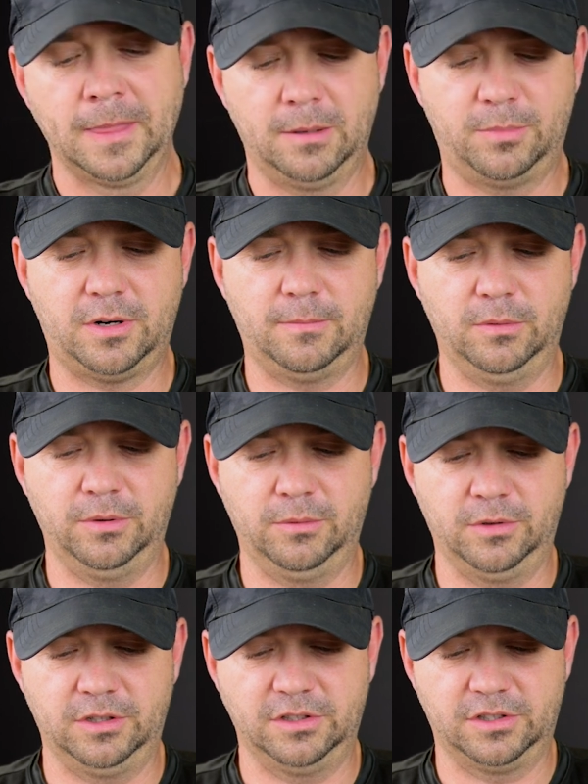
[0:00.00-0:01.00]
probably
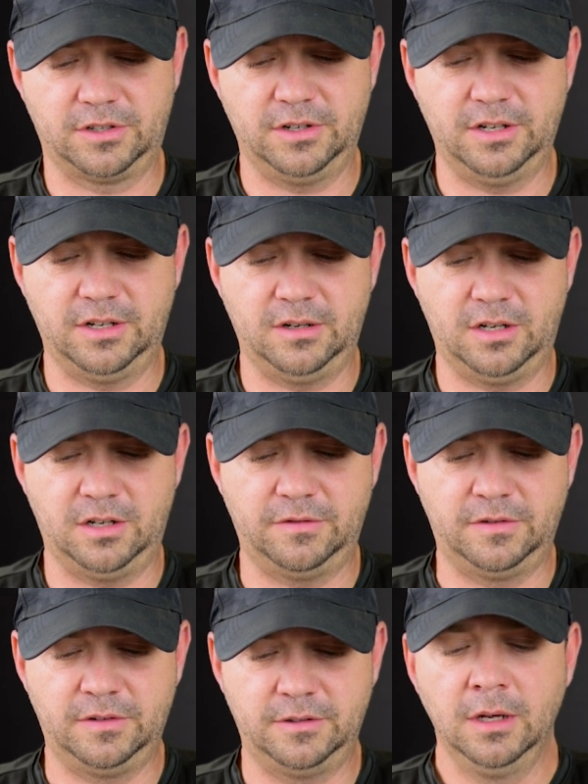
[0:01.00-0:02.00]
want to just turn that
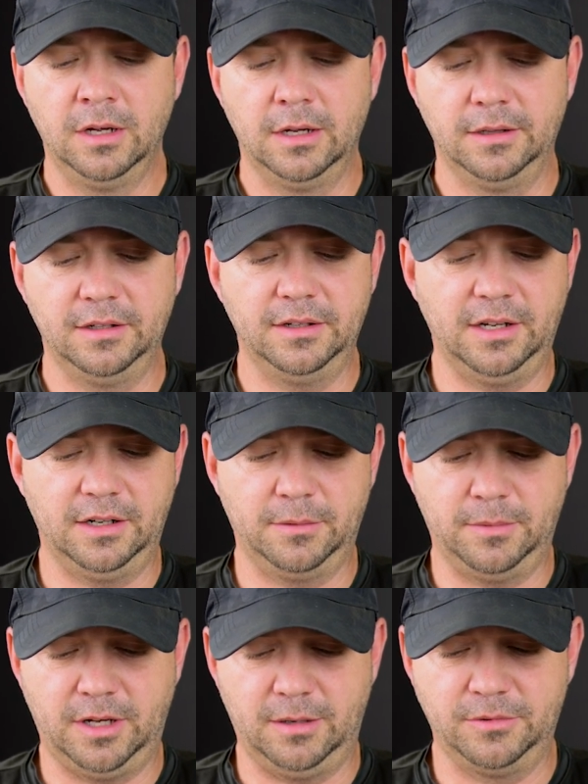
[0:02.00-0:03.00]
off. And then down at the
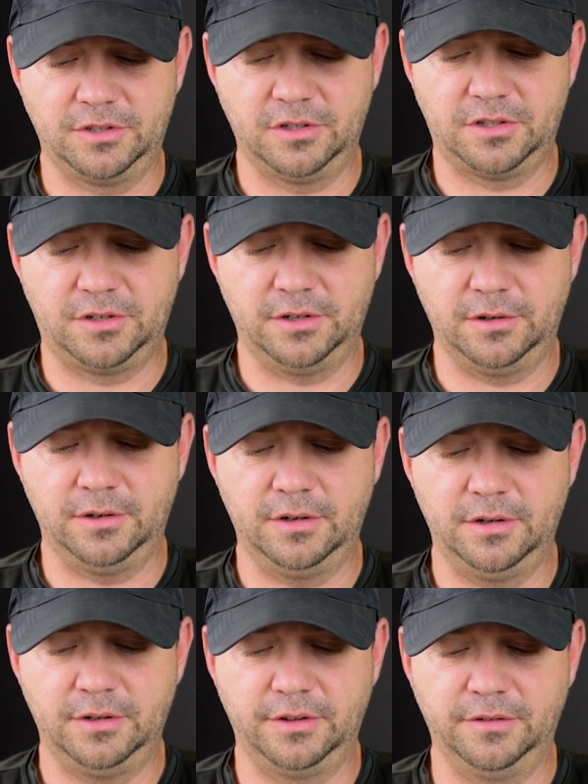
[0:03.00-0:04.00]
bottom is just your
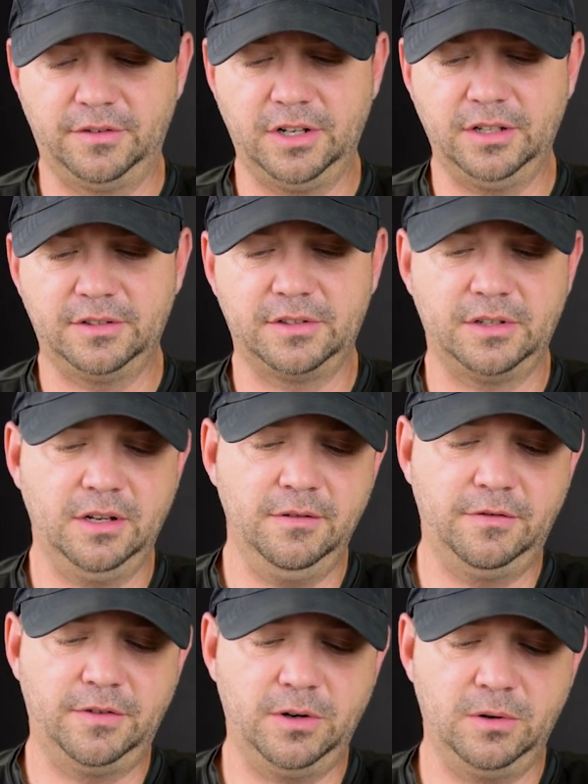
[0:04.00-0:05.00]
device
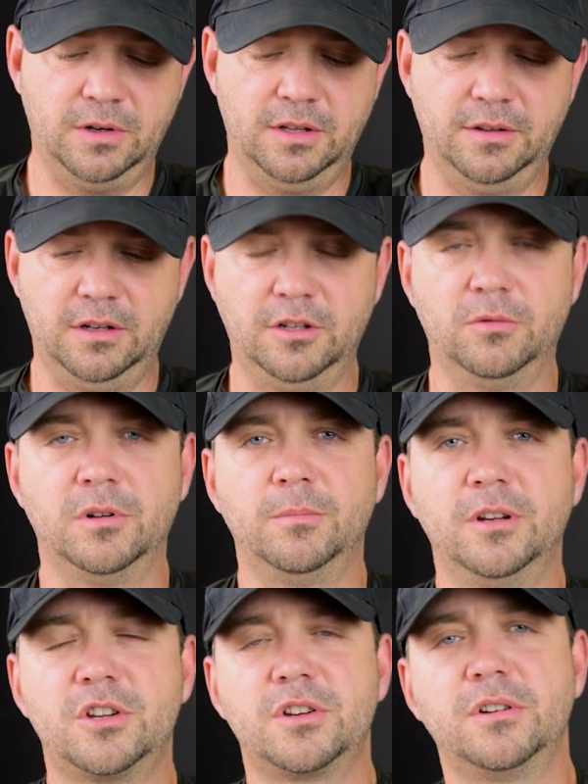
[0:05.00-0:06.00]
info, and then you want to
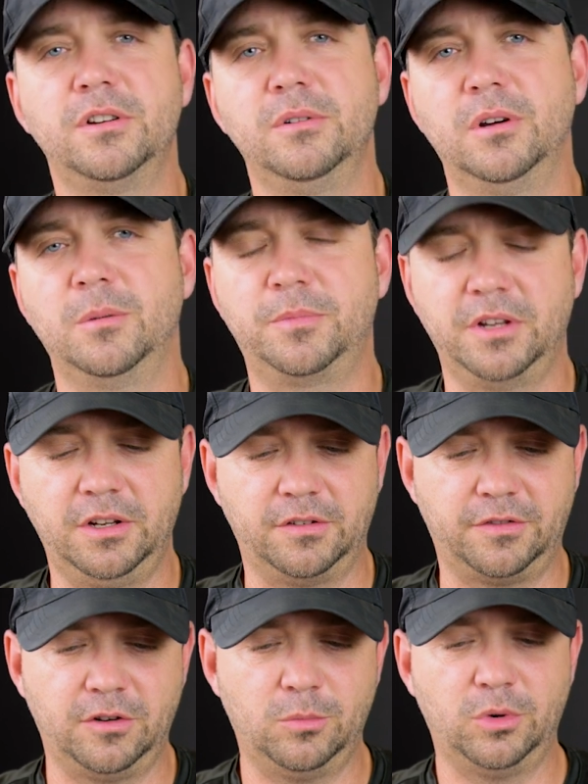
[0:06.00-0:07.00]
make sure you update your
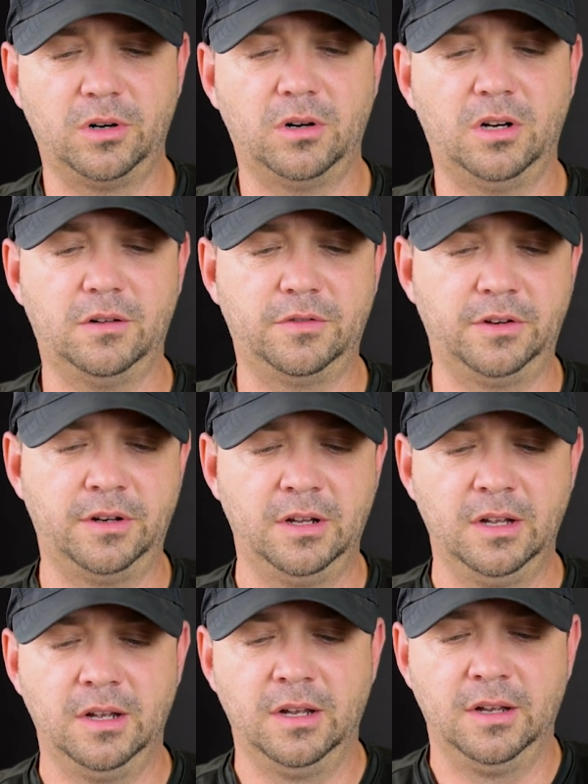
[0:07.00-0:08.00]
firmware often.
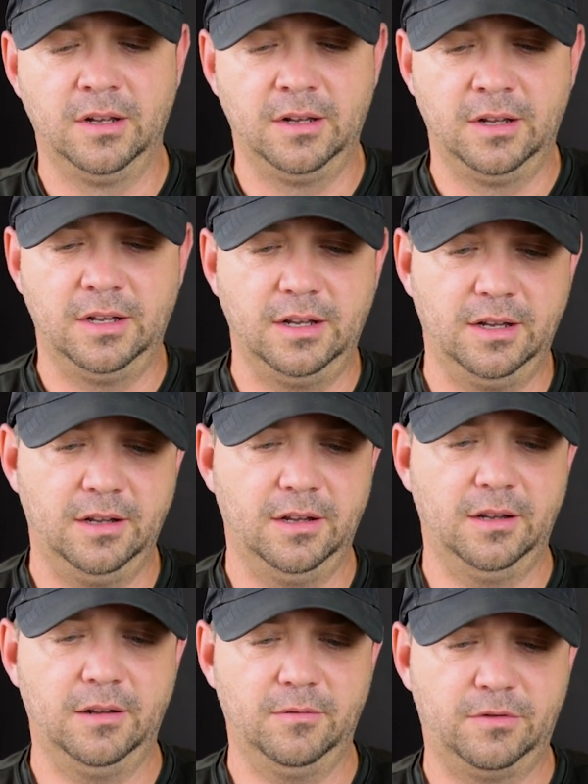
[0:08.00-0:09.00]

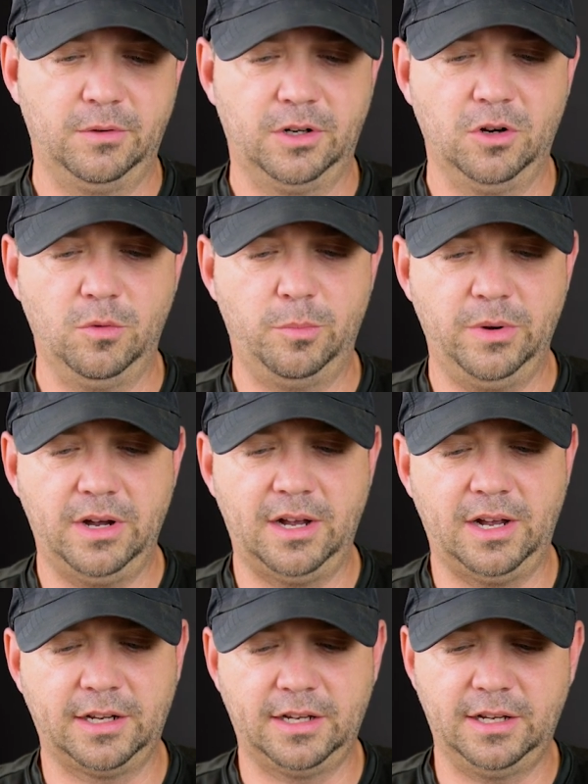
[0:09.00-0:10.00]
And if we go
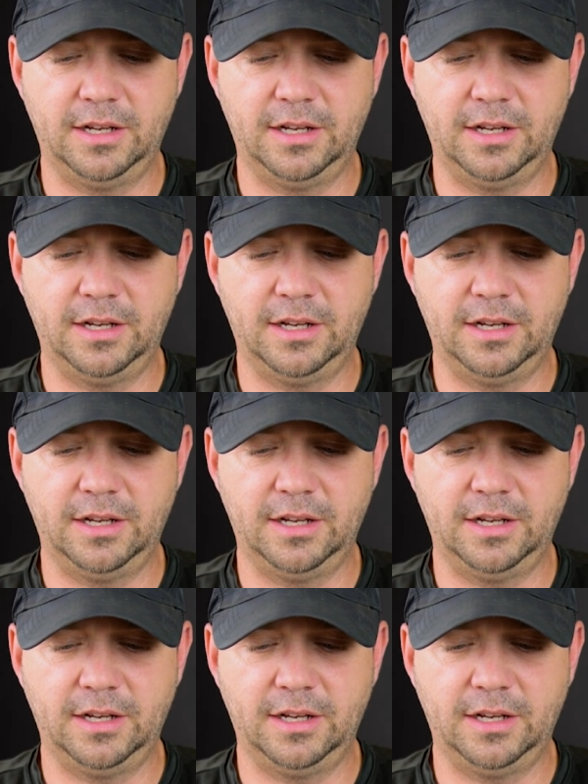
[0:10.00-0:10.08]
back,